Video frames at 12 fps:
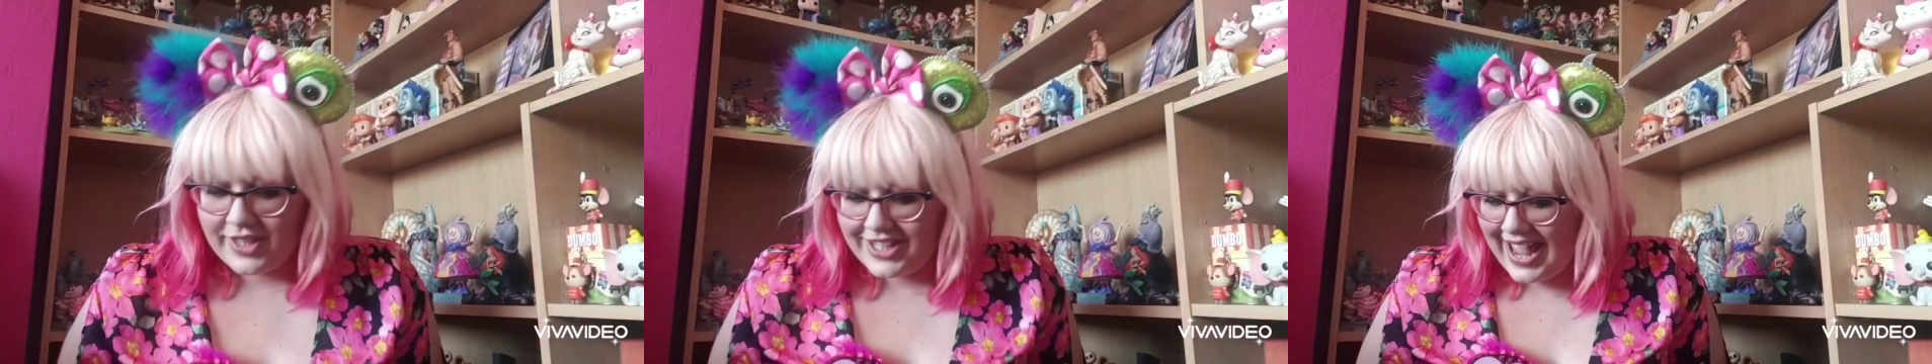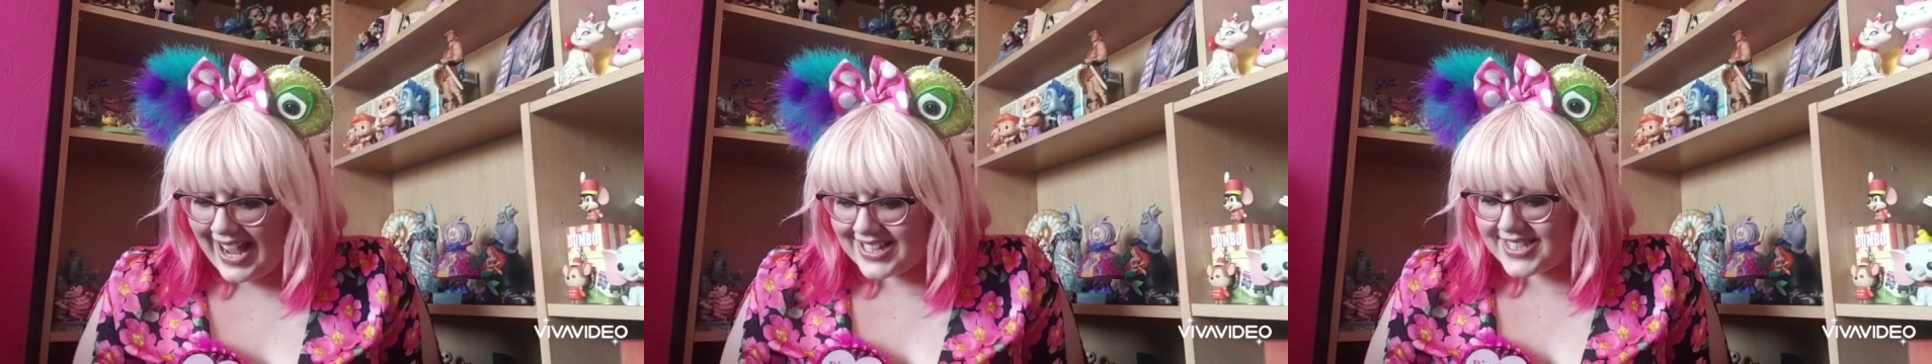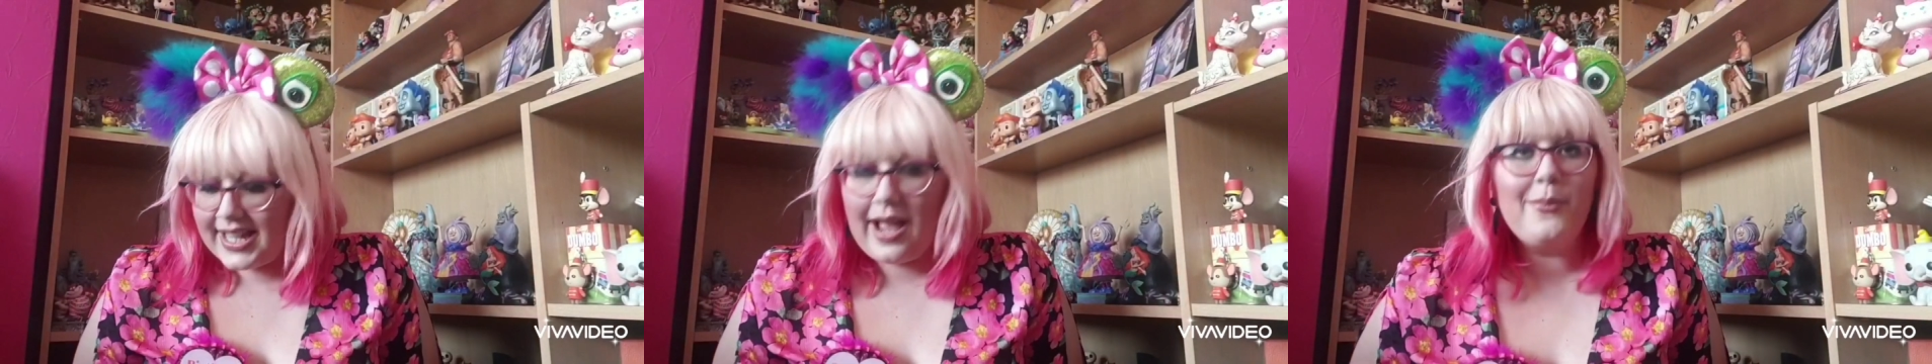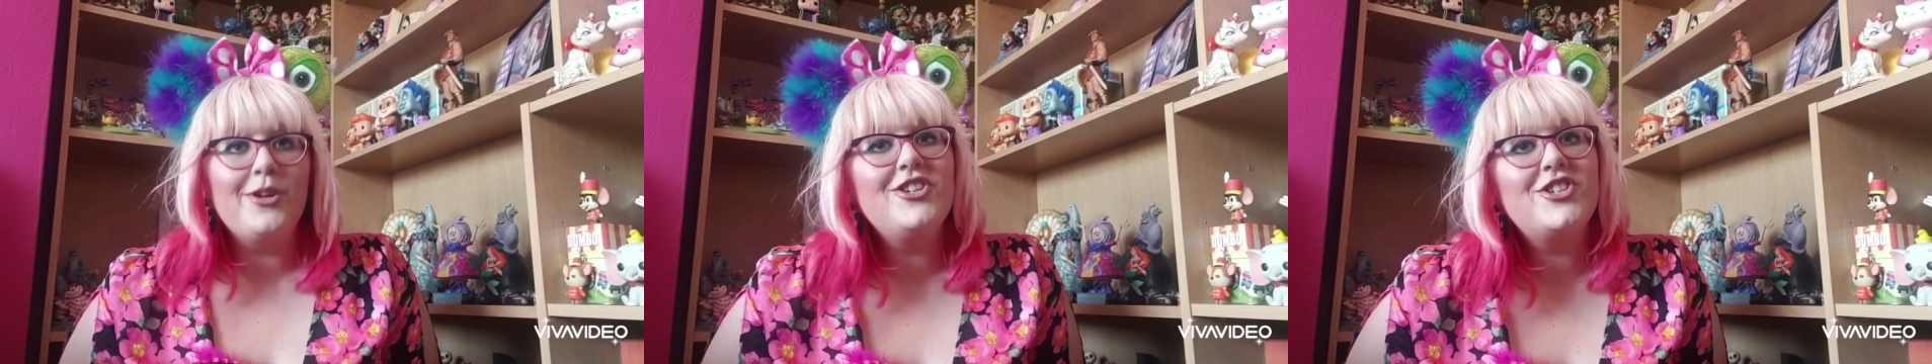you the next
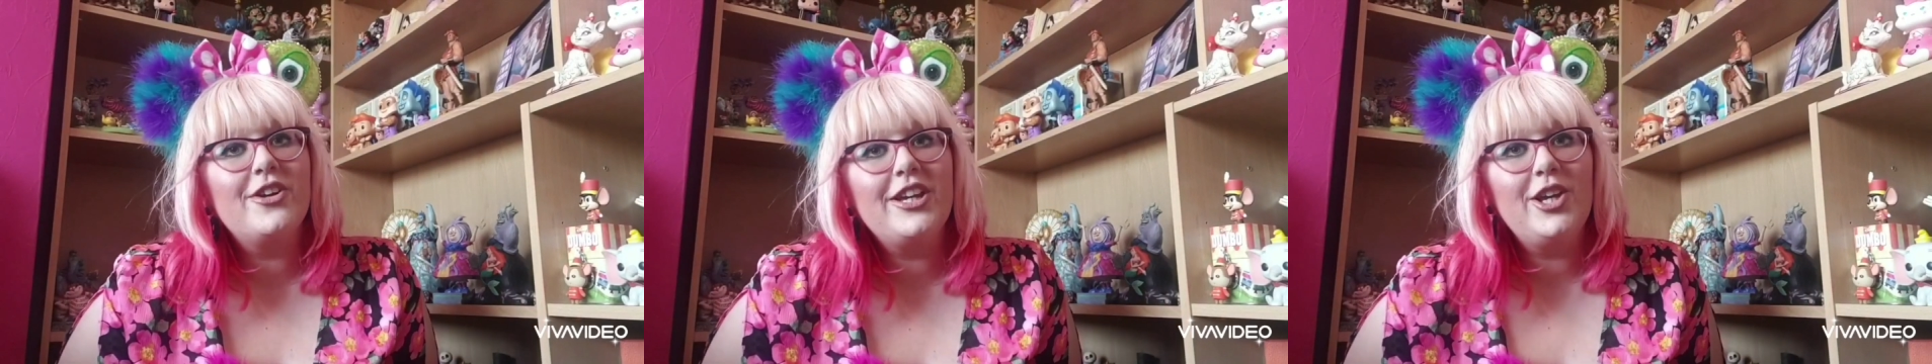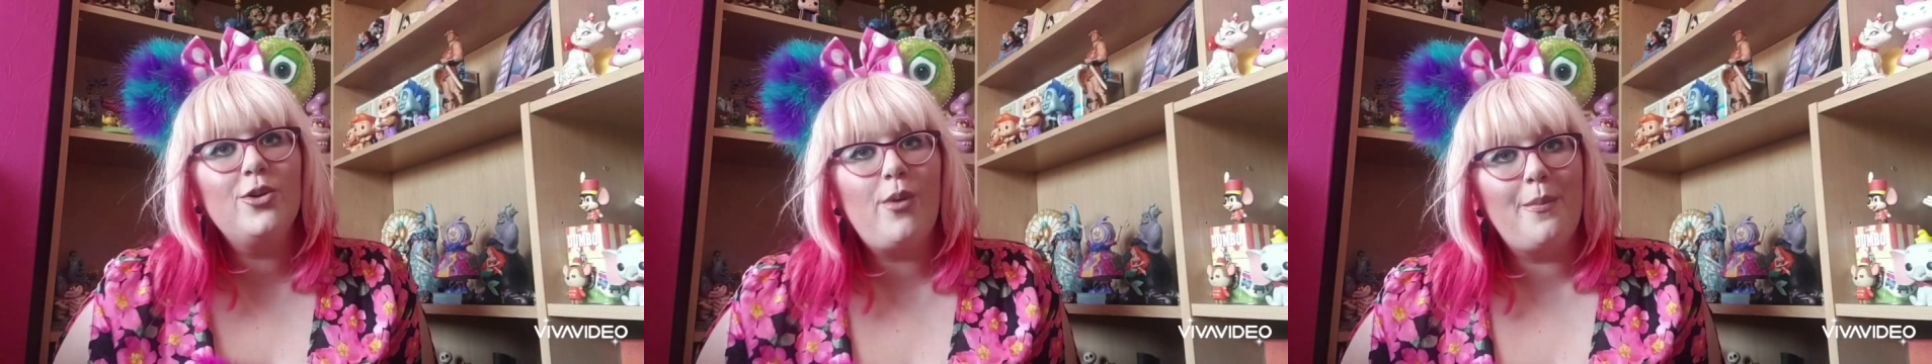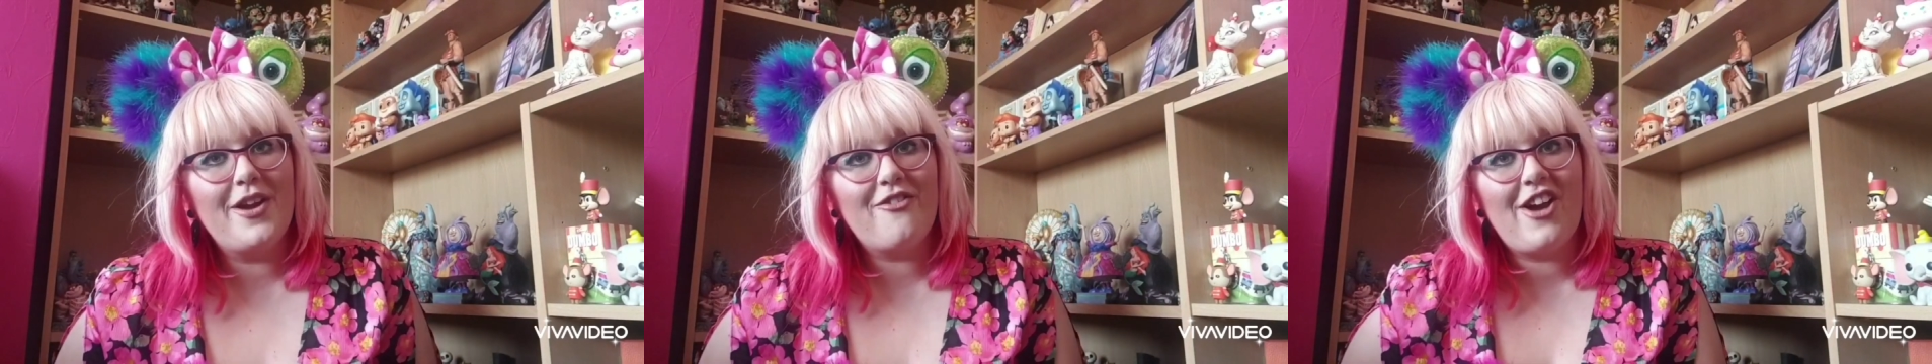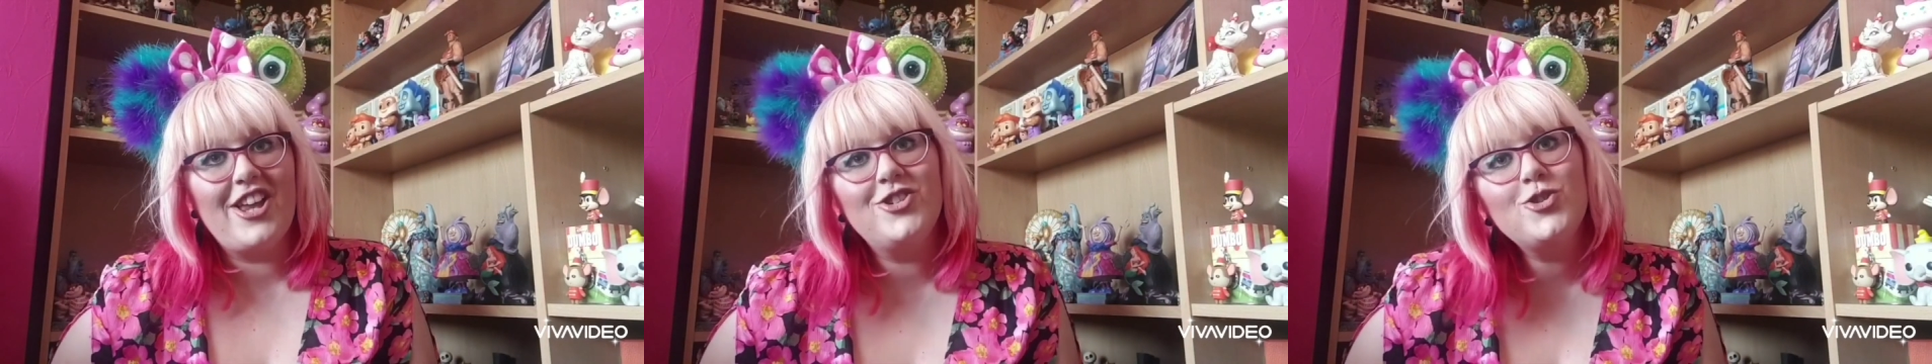thing. I'm going to show you what my
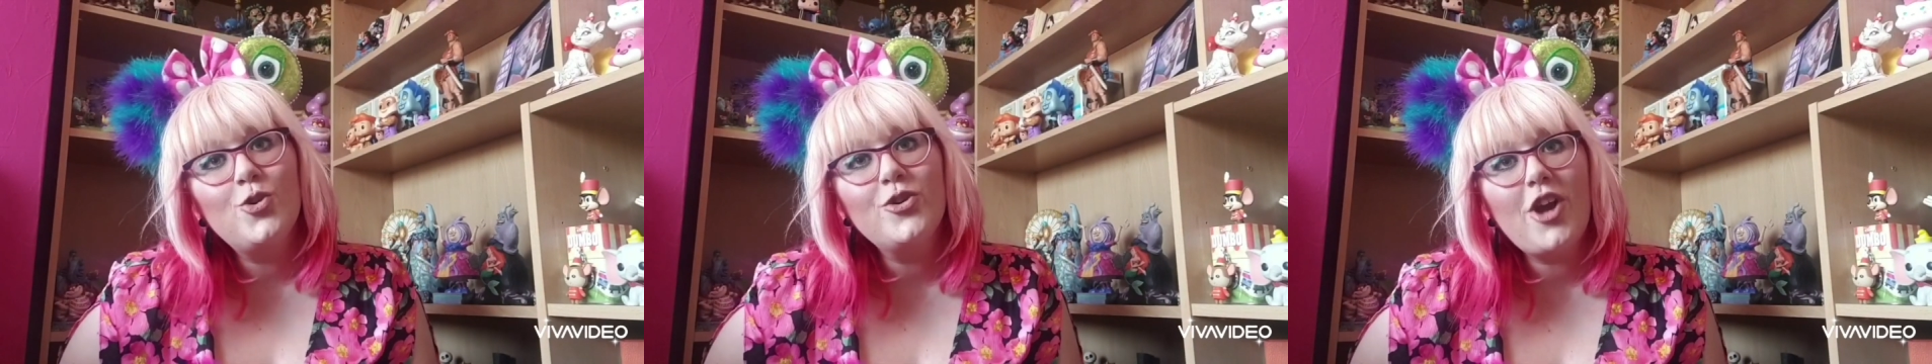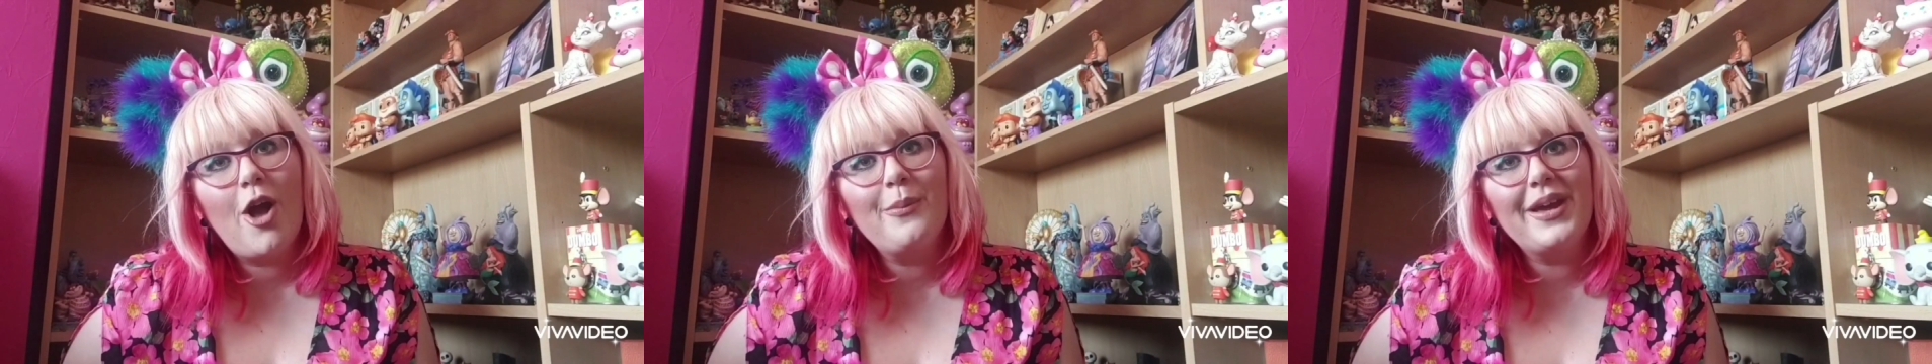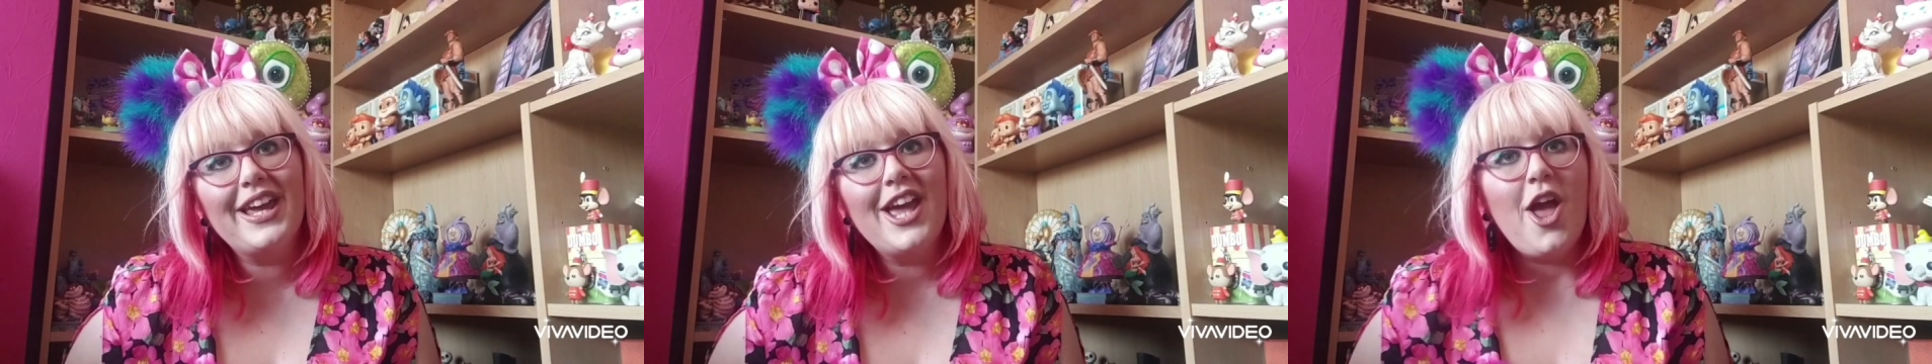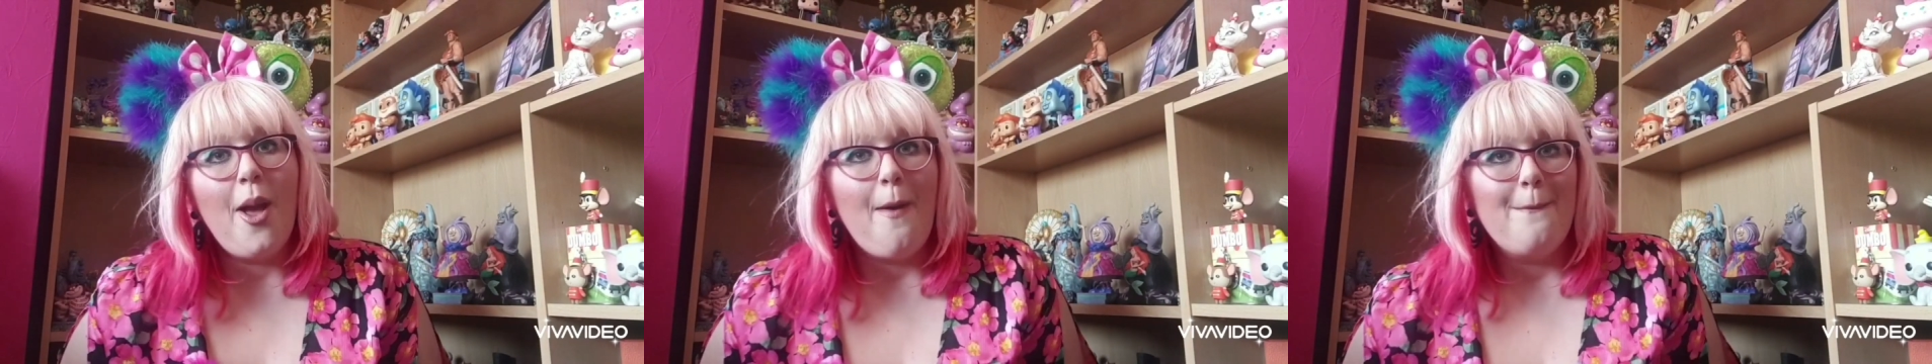friend Joan got me,